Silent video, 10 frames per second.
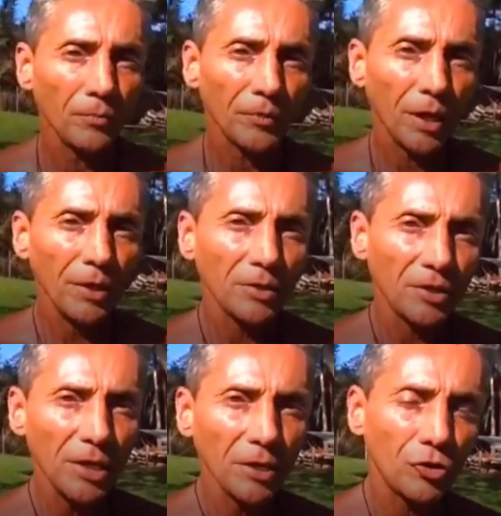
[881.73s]
Okay?
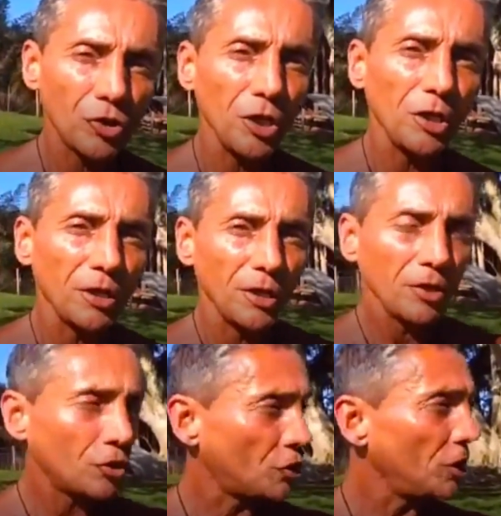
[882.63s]
See that she
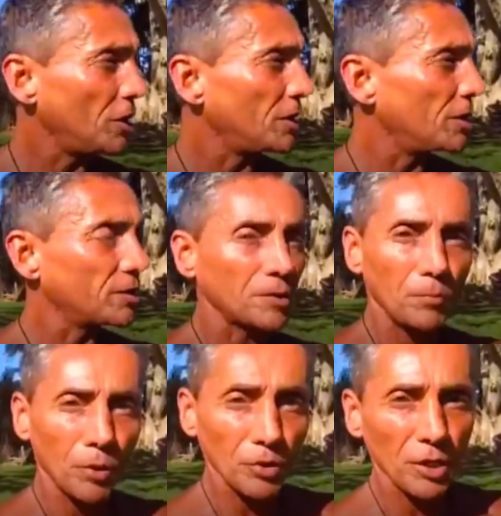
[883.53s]
she is
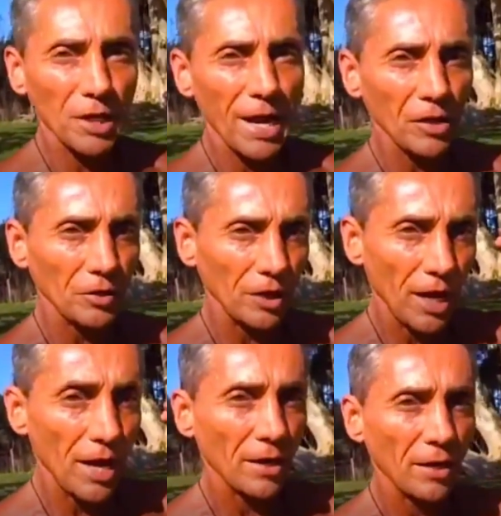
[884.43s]
a
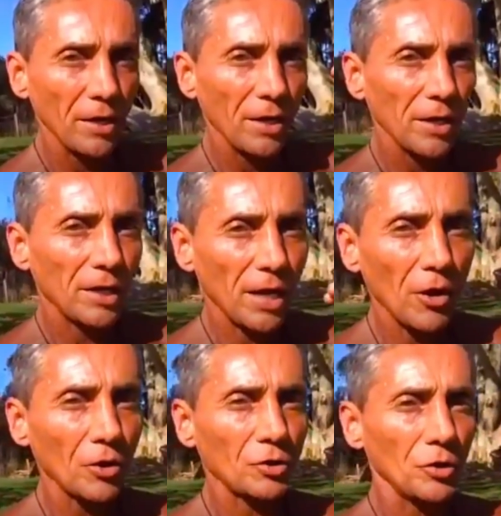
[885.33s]
personality and a
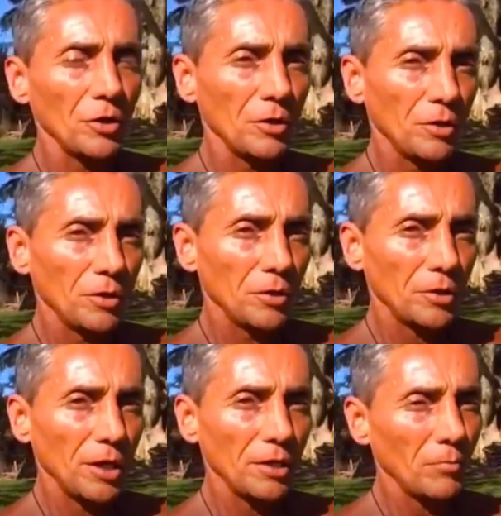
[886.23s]
character,
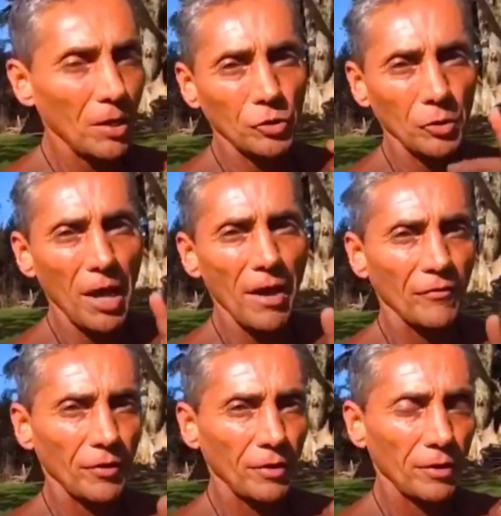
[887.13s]
okay, that makes you
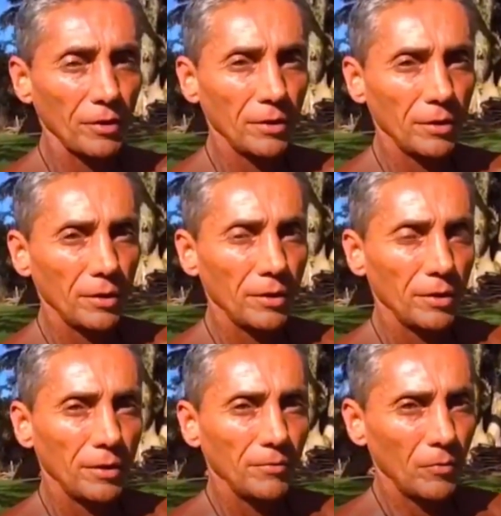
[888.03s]
laugh.
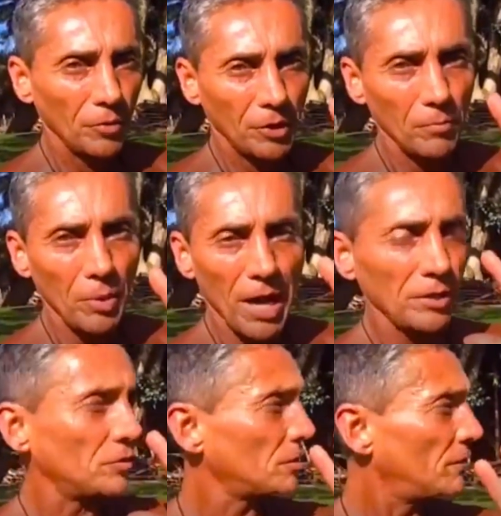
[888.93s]
Remember the
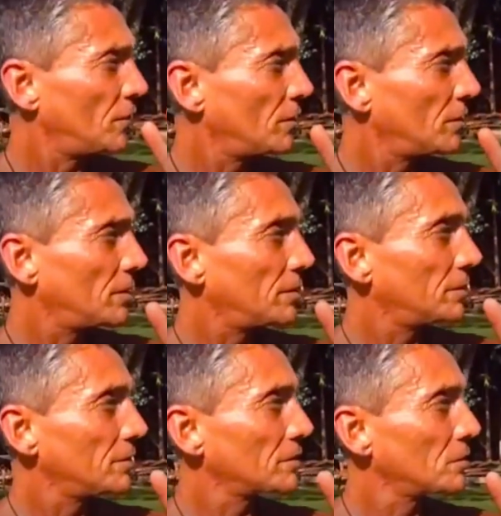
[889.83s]
companions of
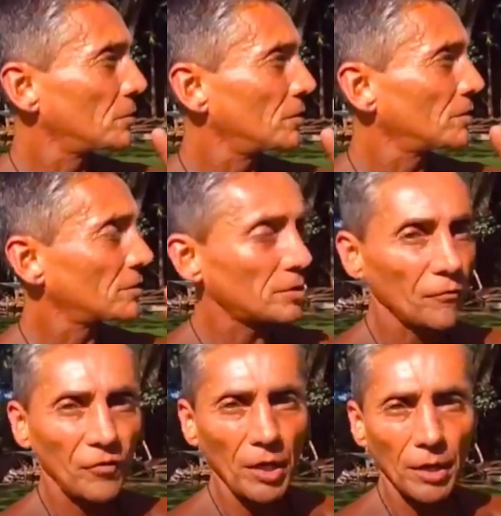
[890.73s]
listen to the birds.
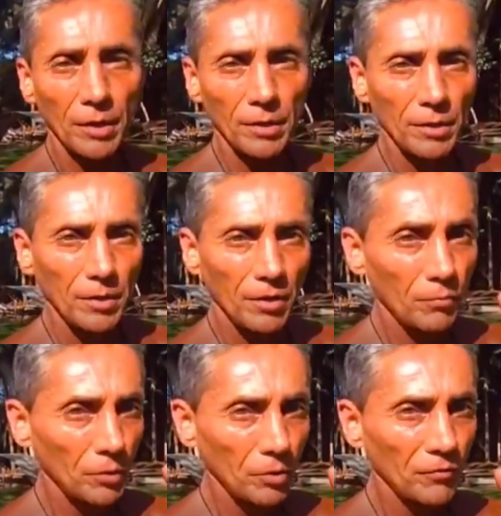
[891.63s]
Sophia
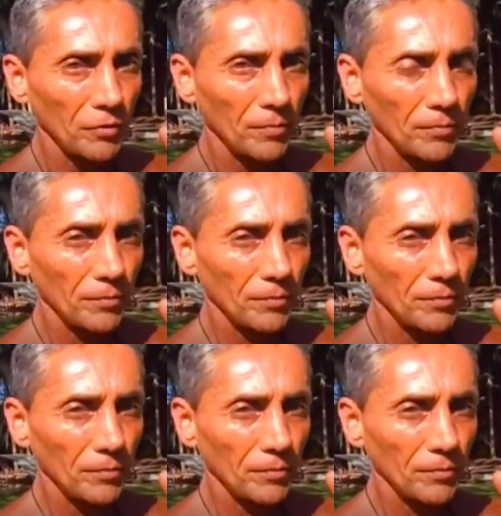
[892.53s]
are beautiful.